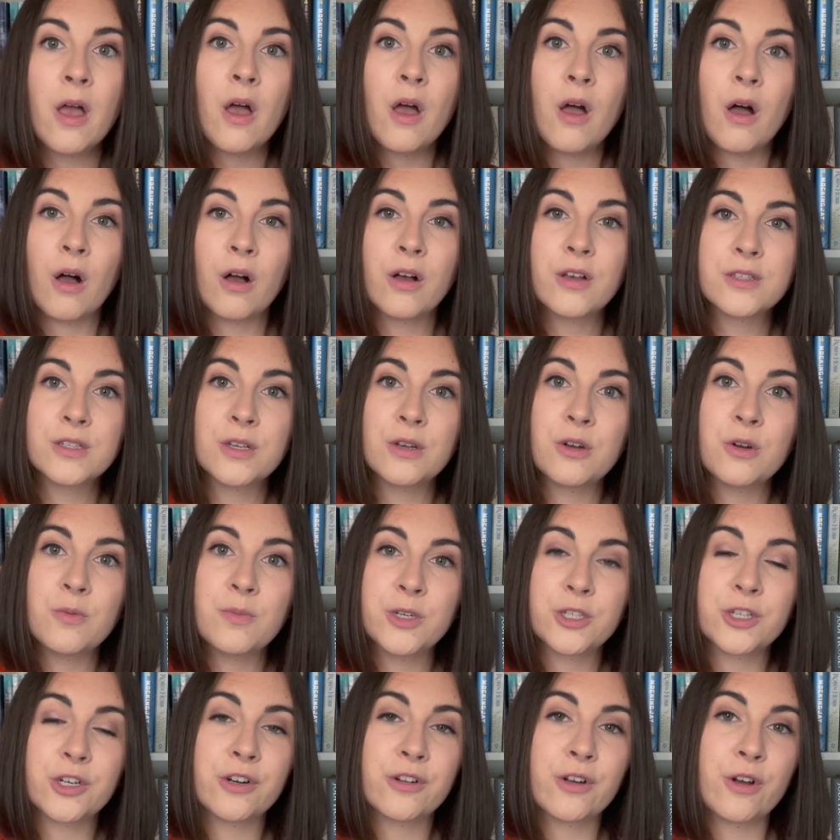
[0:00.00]
Also,
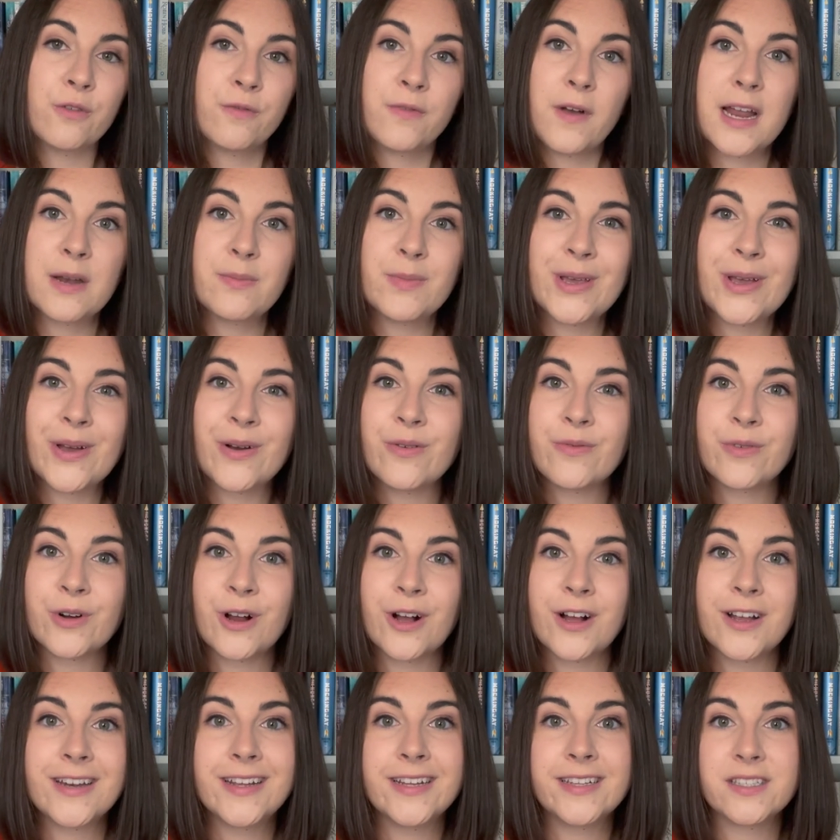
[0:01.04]
be sure to go find me over
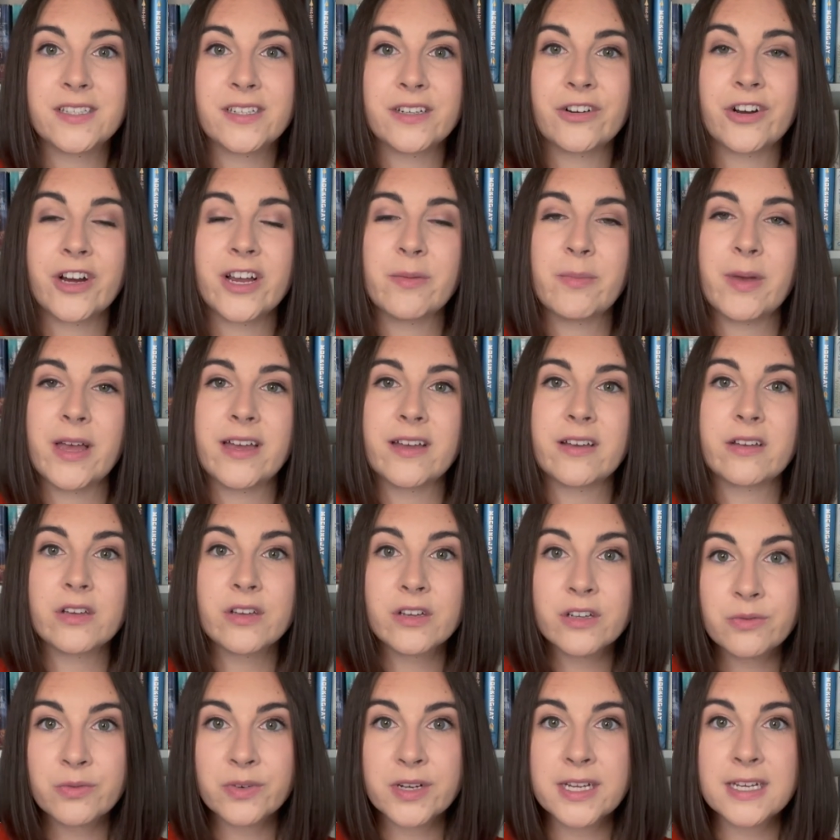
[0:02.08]
on Instagram and
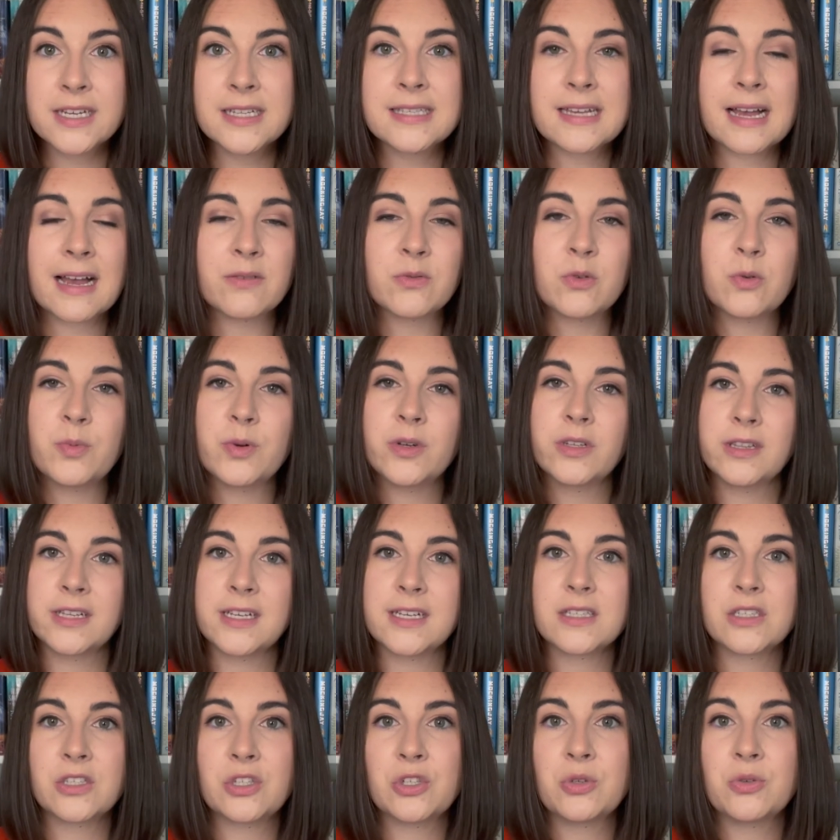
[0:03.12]
Goodreads. I will put
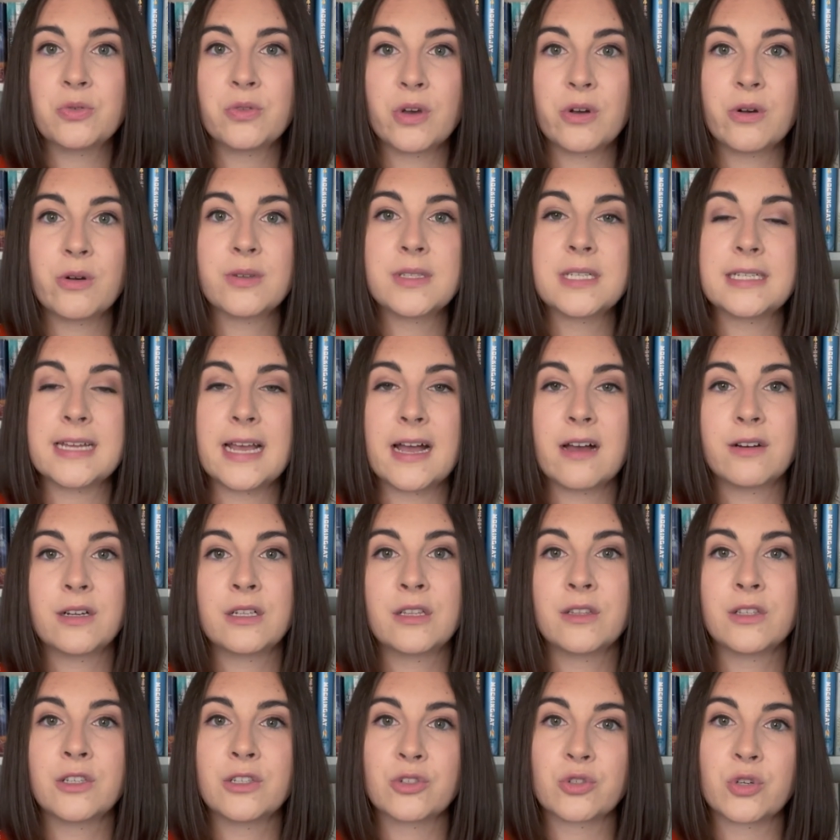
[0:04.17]
links to those down
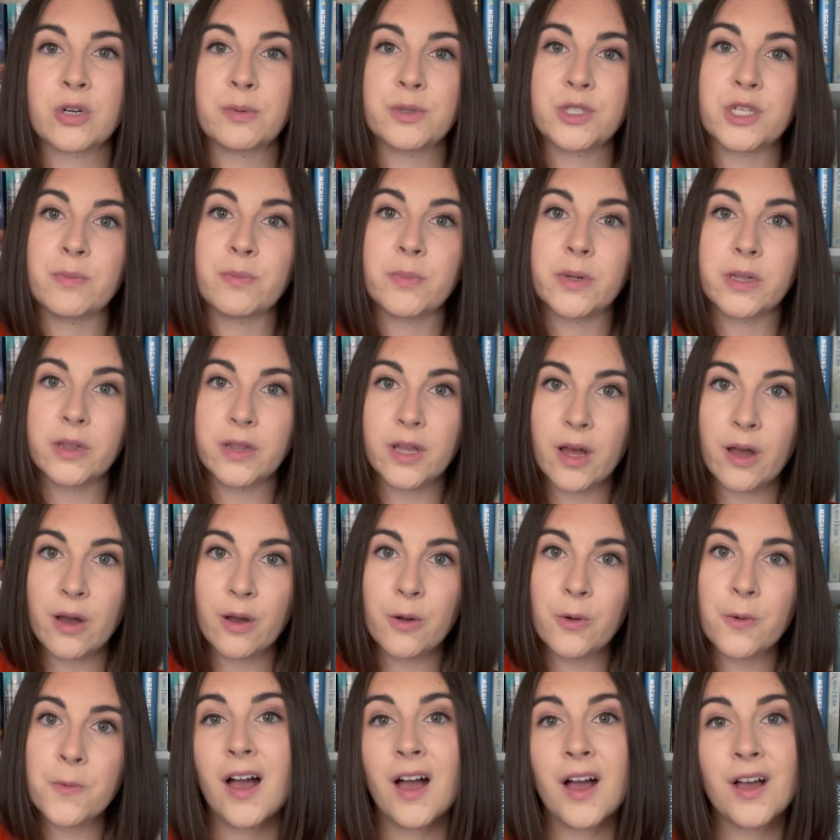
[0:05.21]
in the description below.